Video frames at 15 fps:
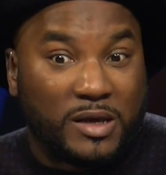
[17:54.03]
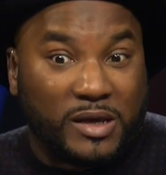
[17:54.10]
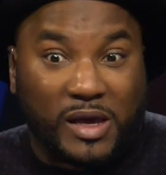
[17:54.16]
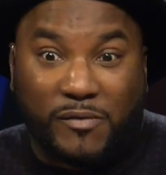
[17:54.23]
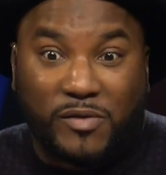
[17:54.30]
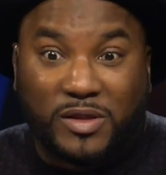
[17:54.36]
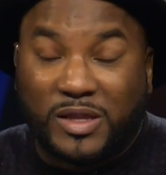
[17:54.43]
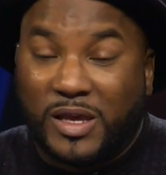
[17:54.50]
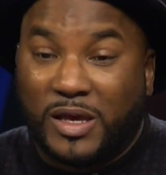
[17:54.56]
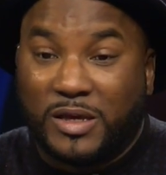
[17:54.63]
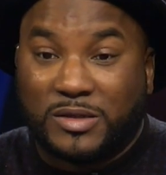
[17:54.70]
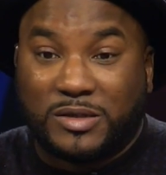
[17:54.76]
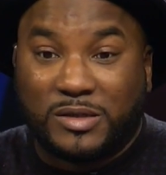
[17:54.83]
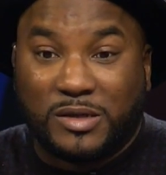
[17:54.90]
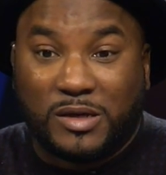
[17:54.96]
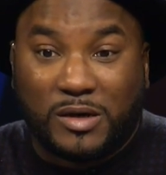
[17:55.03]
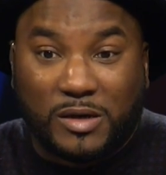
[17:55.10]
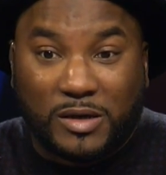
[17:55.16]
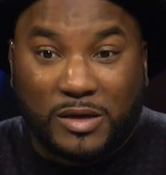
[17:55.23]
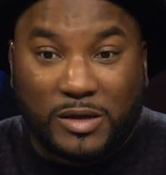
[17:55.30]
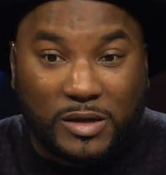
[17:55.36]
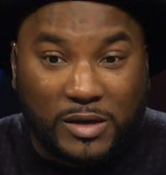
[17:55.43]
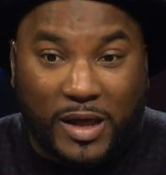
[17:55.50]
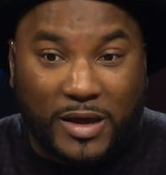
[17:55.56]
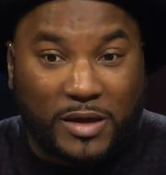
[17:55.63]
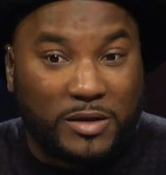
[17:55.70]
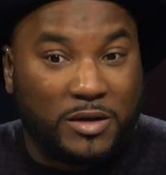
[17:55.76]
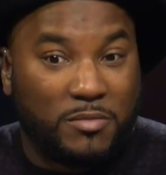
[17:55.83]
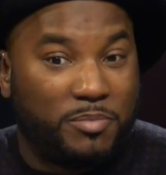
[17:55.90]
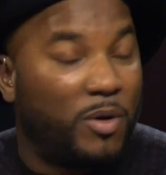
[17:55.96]
everything as like
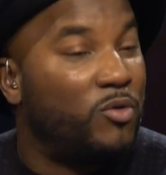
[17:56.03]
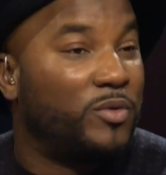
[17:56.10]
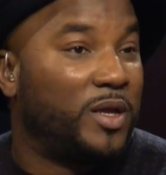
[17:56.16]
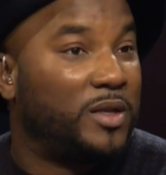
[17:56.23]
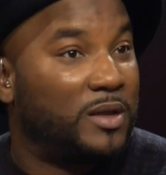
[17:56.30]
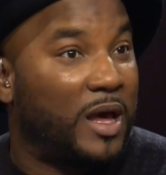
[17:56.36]
an opponent.